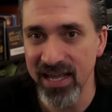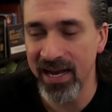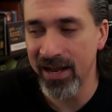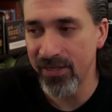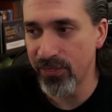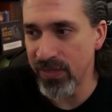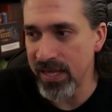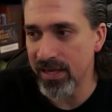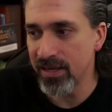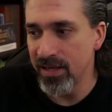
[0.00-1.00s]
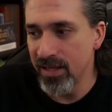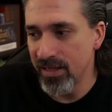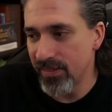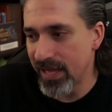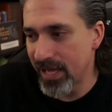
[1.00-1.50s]
And I think
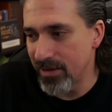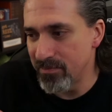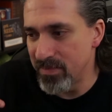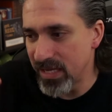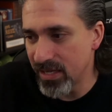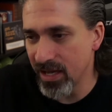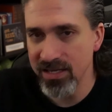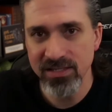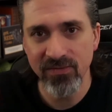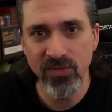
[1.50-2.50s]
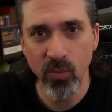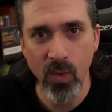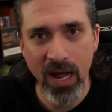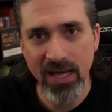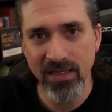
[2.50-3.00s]
that because of the
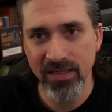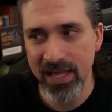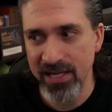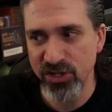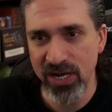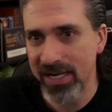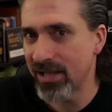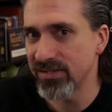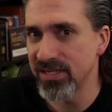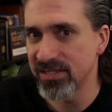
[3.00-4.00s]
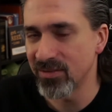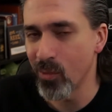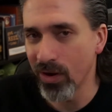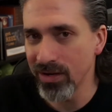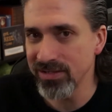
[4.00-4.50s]
way that checkout system
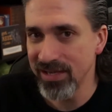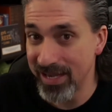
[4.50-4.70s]
works,